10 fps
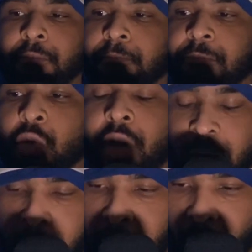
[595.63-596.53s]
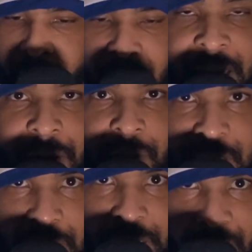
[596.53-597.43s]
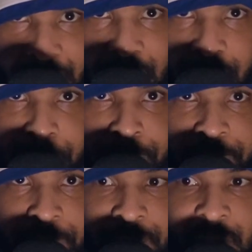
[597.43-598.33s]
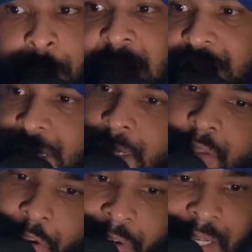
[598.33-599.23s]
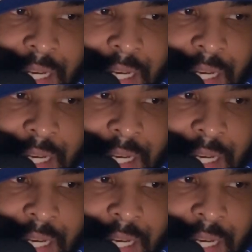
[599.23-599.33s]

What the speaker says: You can market here today. The machine learning